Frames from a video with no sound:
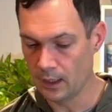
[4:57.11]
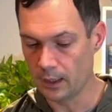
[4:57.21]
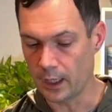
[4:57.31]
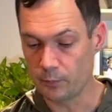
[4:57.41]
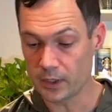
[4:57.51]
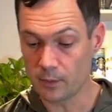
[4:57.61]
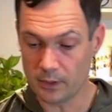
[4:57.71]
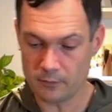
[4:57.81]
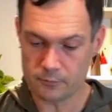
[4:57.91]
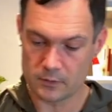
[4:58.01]
But
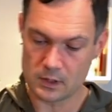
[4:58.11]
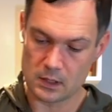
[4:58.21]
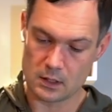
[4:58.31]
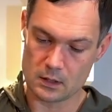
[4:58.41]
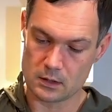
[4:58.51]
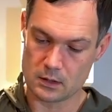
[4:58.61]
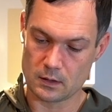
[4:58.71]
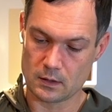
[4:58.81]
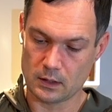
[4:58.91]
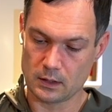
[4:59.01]
above the
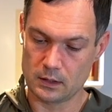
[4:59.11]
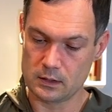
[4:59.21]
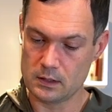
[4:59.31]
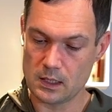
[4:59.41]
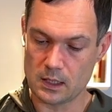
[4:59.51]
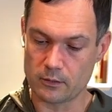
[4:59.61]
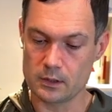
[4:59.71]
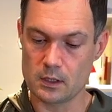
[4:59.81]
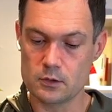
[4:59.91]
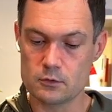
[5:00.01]
knee
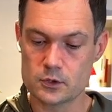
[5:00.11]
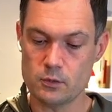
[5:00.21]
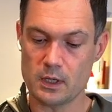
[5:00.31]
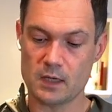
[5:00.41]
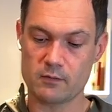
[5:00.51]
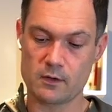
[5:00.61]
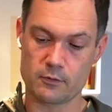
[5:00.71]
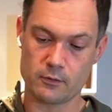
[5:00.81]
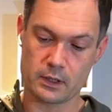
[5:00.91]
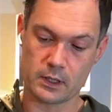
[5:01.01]
area, you do have a
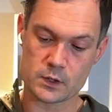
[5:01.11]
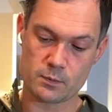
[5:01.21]
very nice